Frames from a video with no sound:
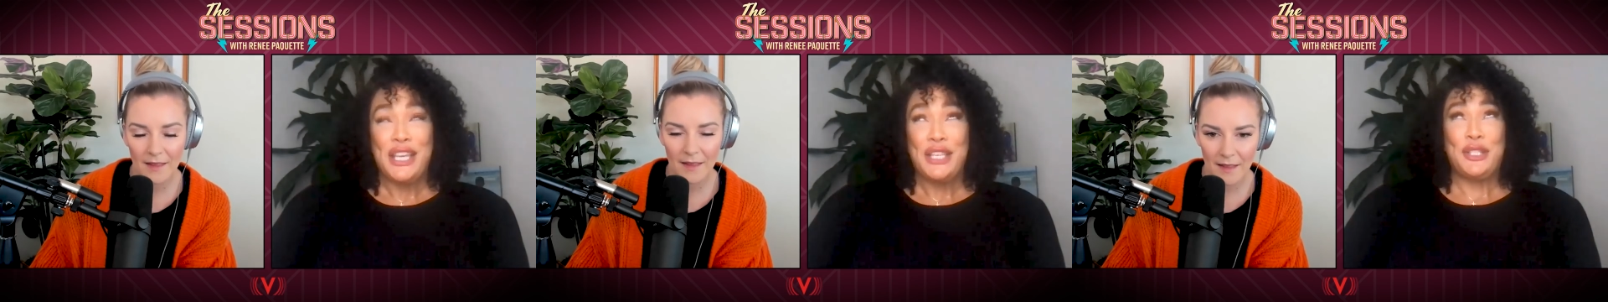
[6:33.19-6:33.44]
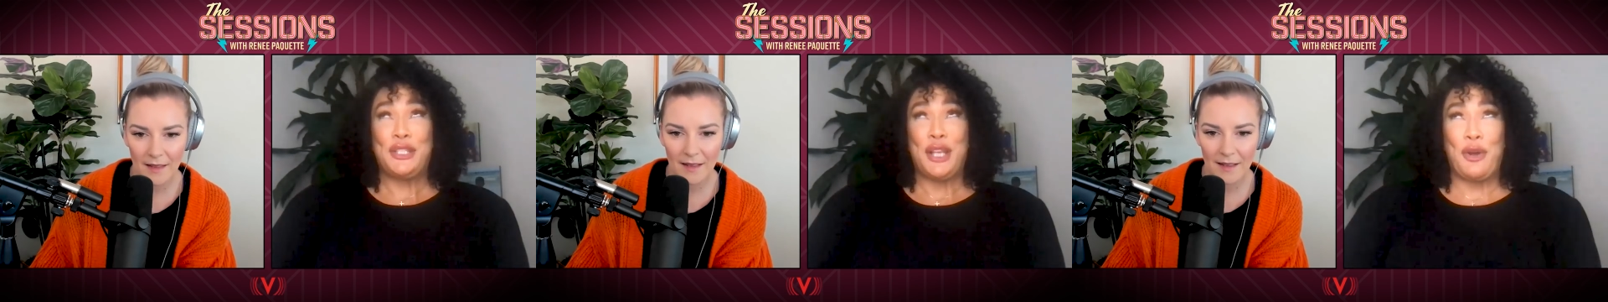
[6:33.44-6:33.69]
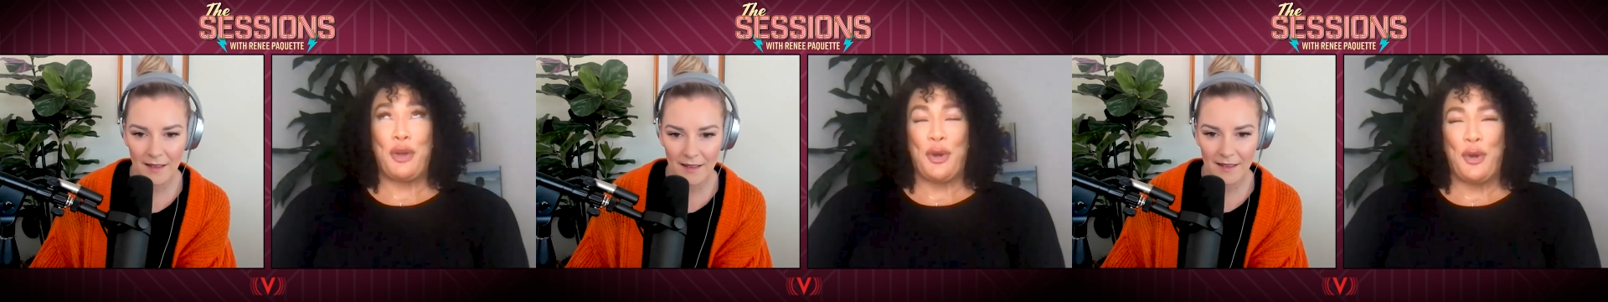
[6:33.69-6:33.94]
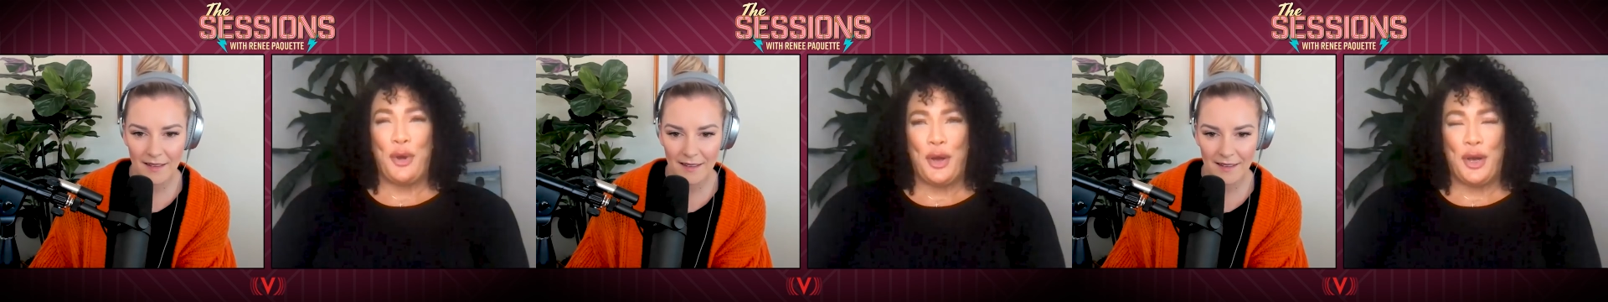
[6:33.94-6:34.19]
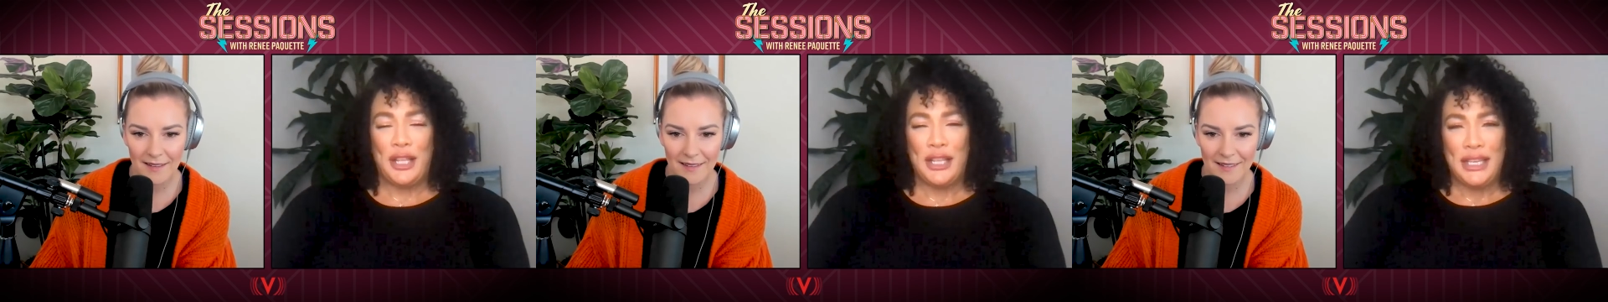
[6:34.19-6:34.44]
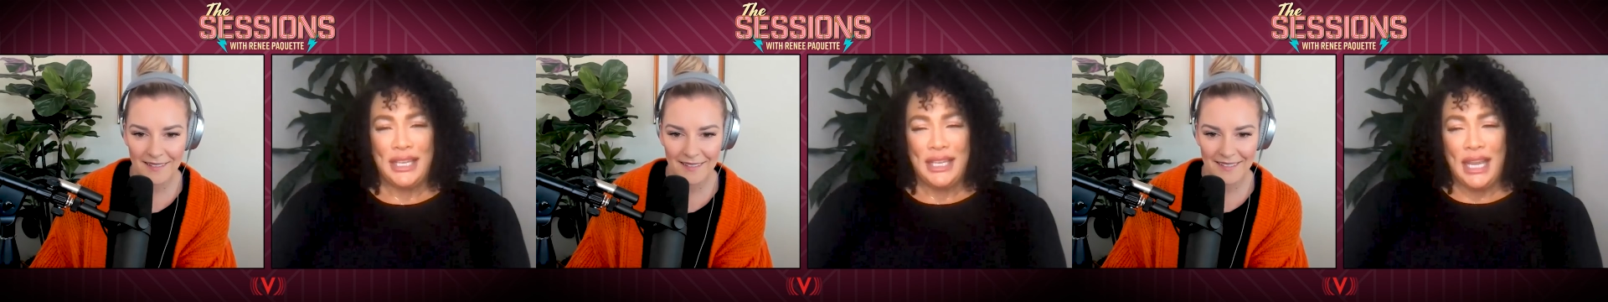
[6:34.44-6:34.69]
Speaker 1: So cool.
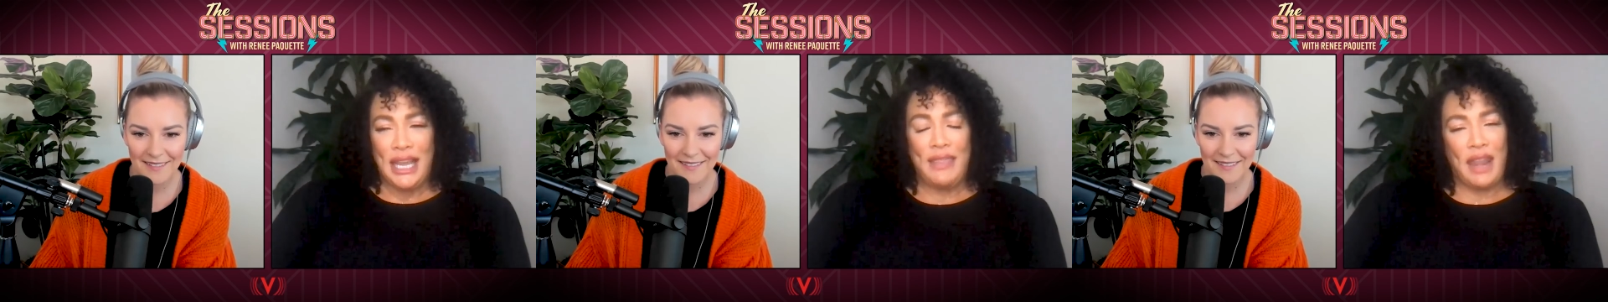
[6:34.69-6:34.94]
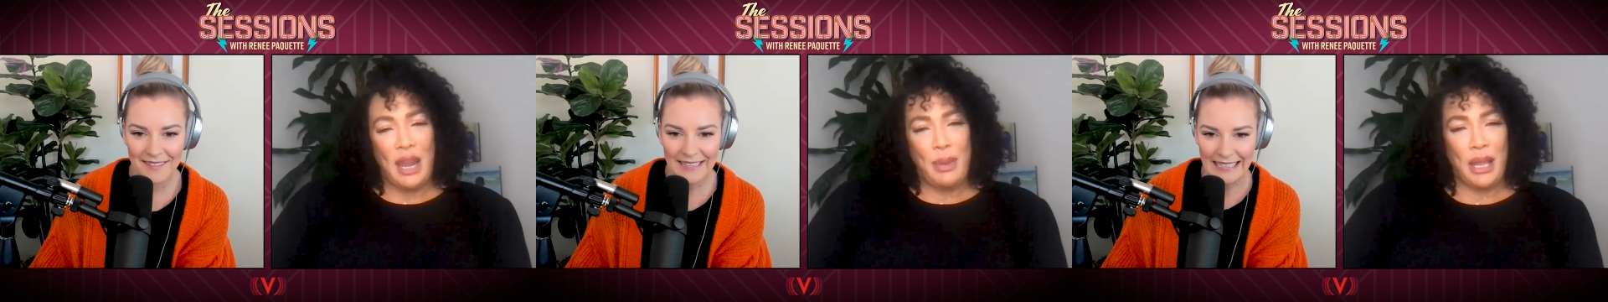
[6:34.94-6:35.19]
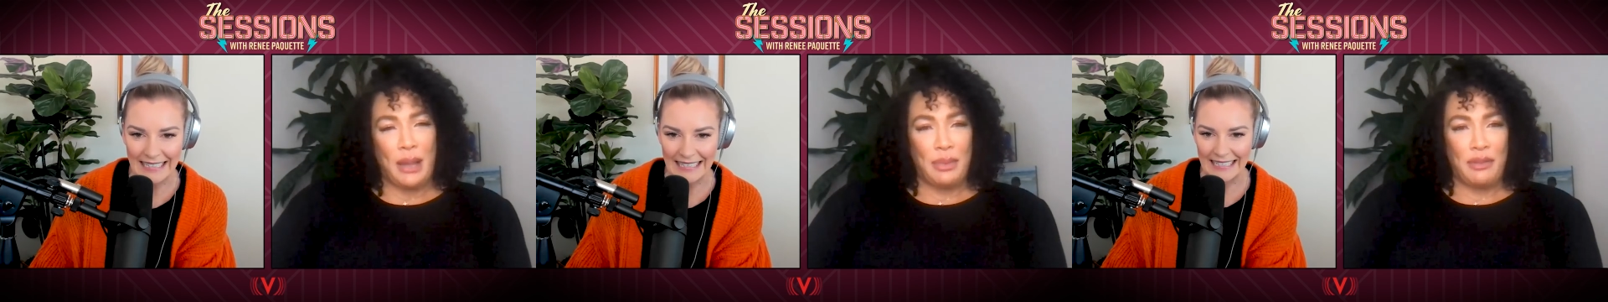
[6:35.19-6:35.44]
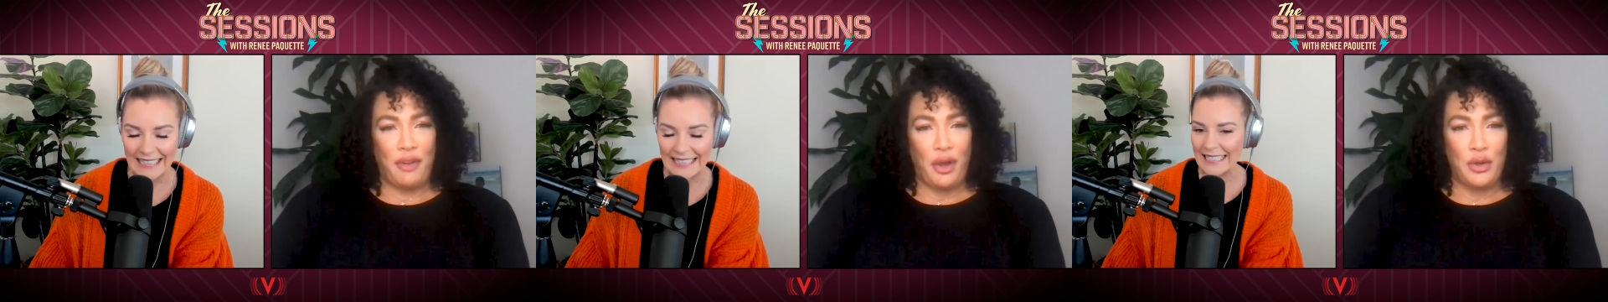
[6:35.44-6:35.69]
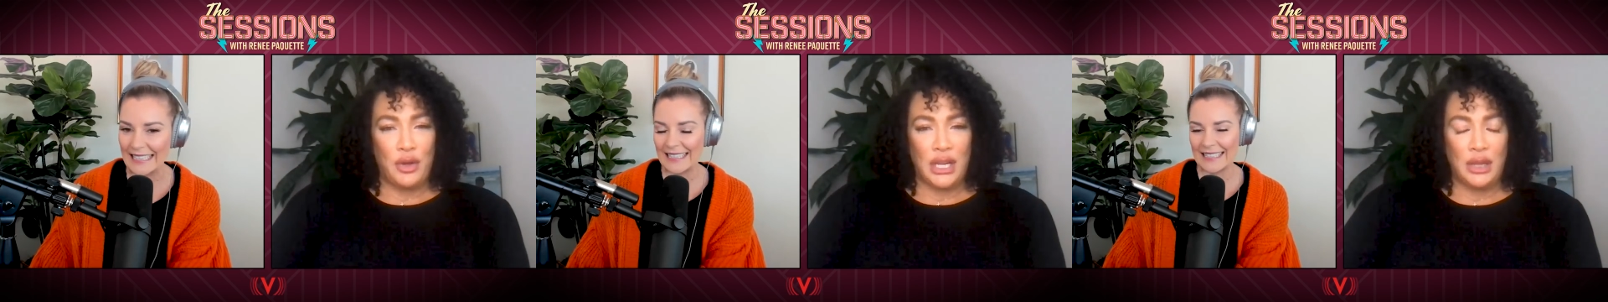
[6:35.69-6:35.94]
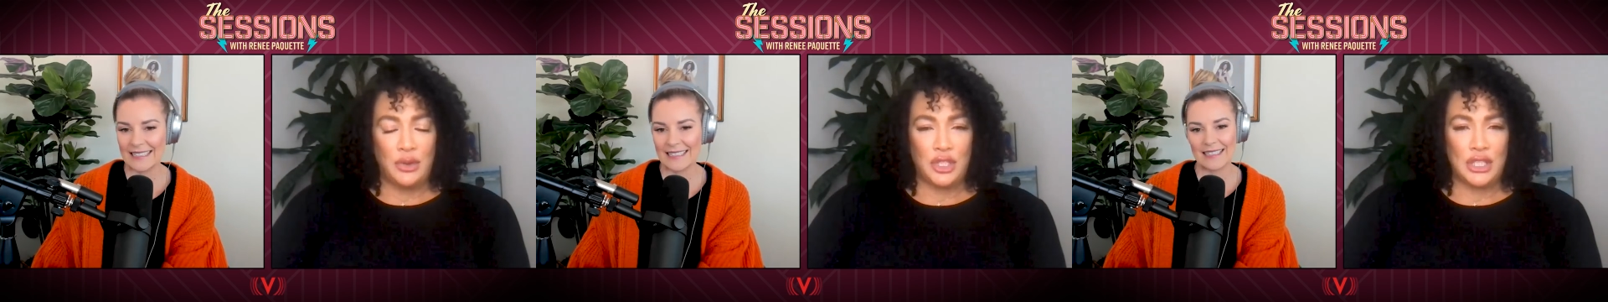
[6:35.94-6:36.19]
And then I pick up the phone and he
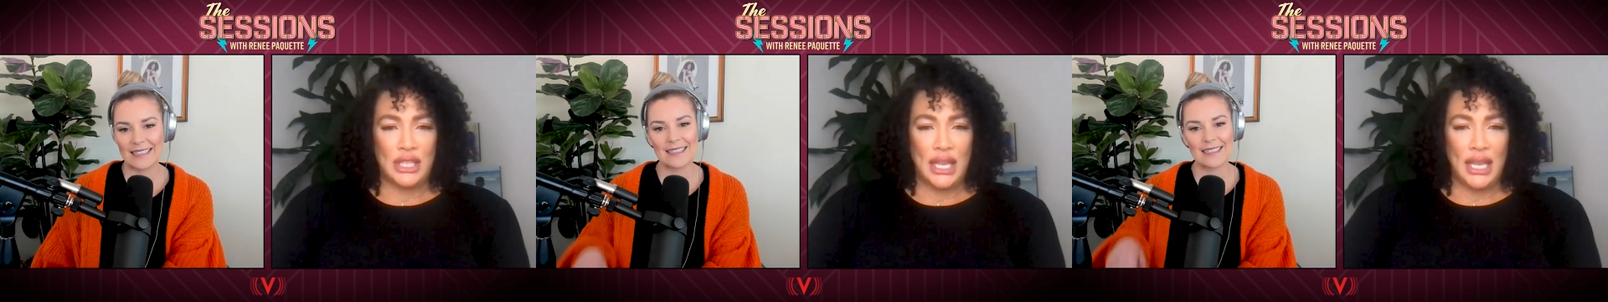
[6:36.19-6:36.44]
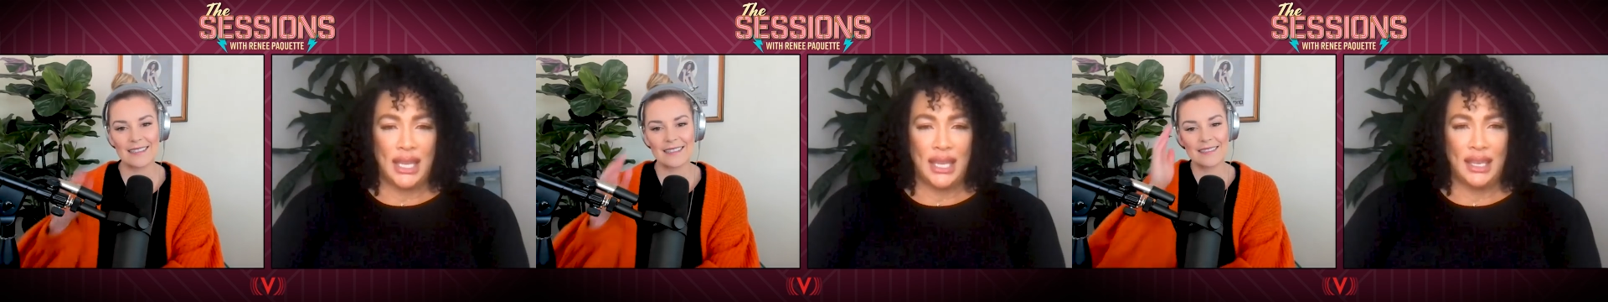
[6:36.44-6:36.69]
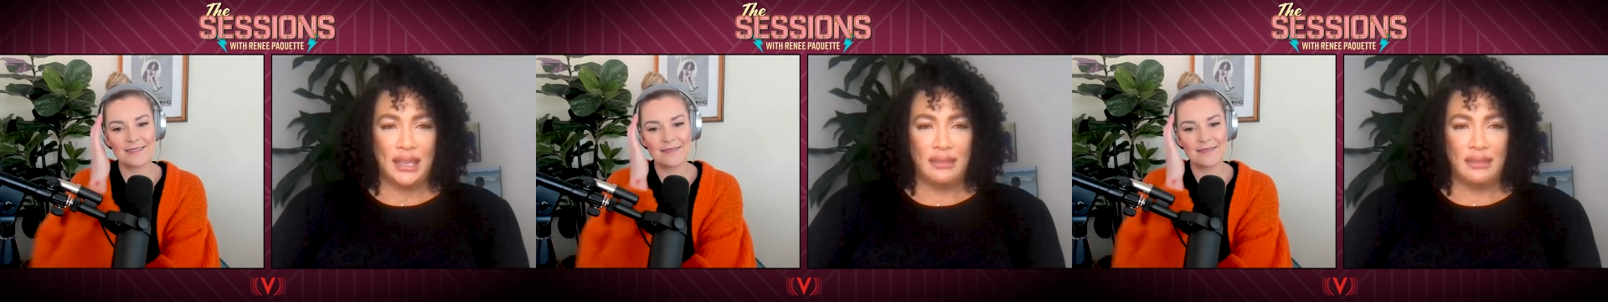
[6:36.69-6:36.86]
was just like,